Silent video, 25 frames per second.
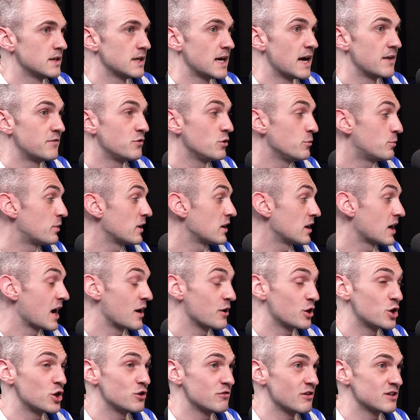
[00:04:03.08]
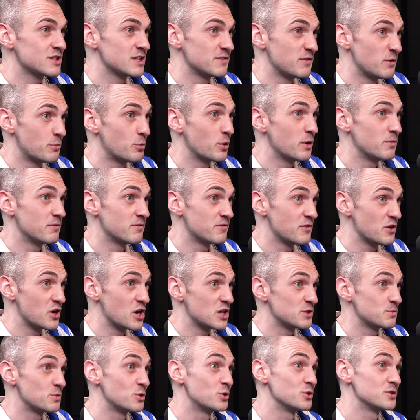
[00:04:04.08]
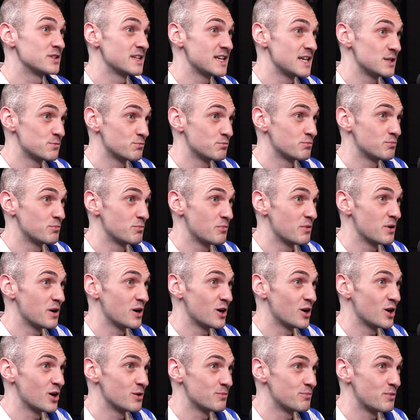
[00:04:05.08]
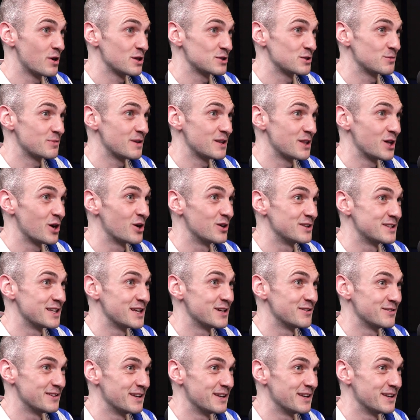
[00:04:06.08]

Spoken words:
out of curiosity, have you put him first because he's possibly the ideal?